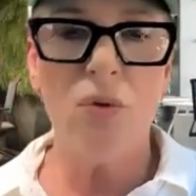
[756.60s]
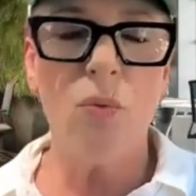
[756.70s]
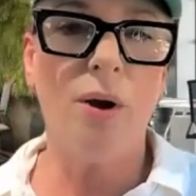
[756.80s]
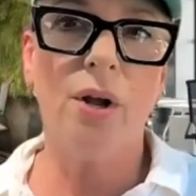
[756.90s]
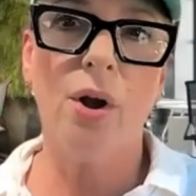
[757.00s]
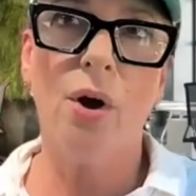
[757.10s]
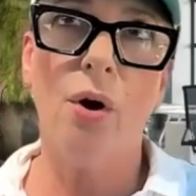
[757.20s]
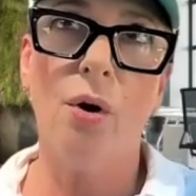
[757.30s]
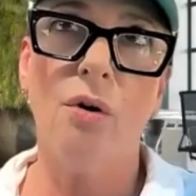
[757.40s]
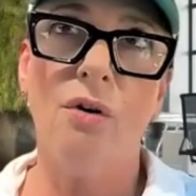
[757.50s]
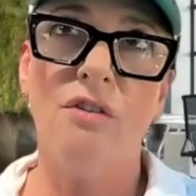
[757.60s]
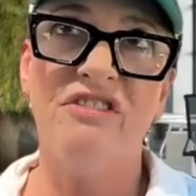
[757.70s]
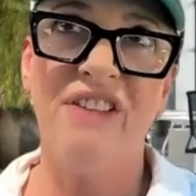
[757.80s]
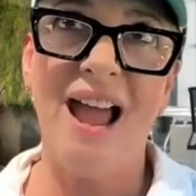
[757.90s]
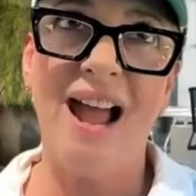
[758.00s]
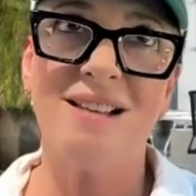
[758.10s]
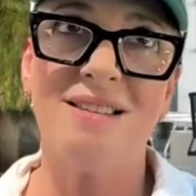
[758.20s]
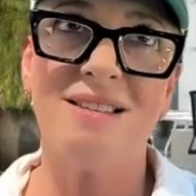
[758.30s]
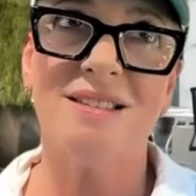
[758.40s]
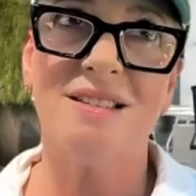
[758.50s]
you want to go
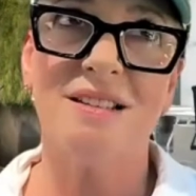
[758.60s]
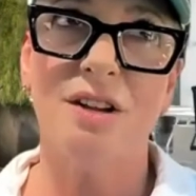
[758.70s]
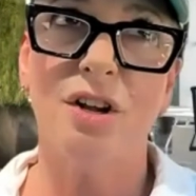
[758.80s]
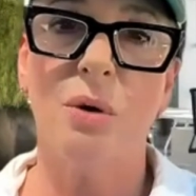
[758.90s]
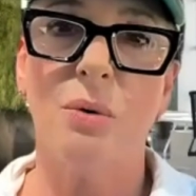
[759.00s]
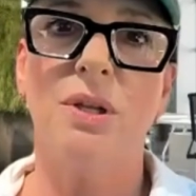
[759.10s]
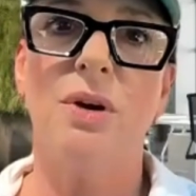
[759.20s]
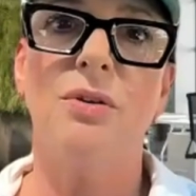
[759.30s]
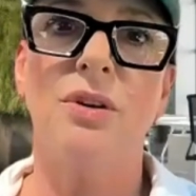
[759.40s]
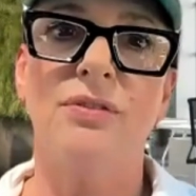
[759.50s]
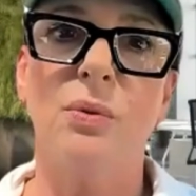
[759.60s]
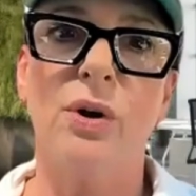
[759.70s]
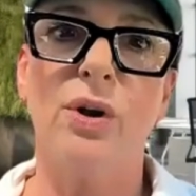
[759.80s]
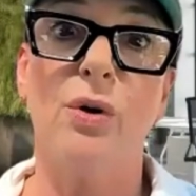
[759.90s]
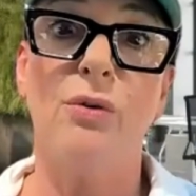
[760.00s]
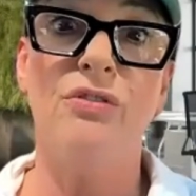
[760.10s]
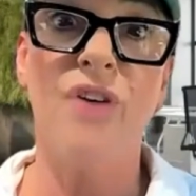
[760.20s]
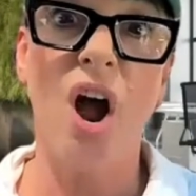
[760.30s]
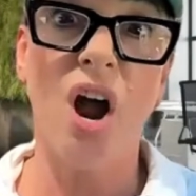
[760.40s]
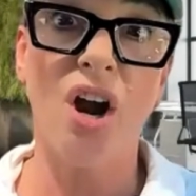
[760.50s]
fast, go alone. If you want to go
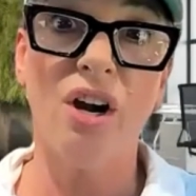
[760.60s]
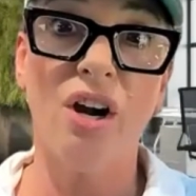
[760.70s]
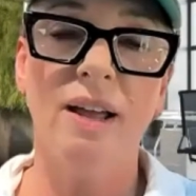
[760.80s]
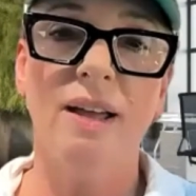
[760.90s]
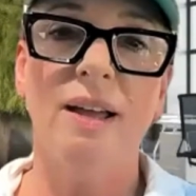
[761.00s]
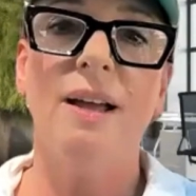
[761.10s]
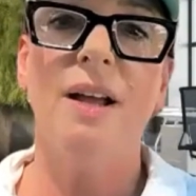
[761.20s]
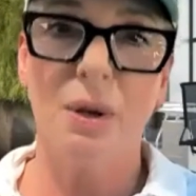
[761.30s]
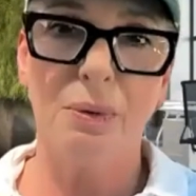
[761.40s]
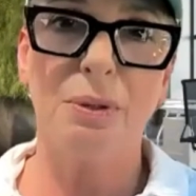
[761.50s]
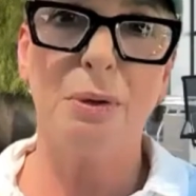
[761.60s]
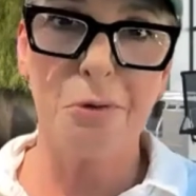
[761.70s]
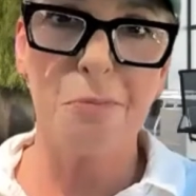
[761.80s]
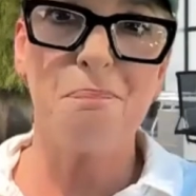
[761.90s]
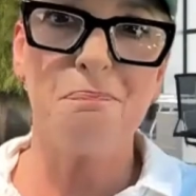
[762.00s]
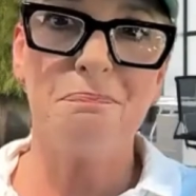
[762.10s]
far, go with a group.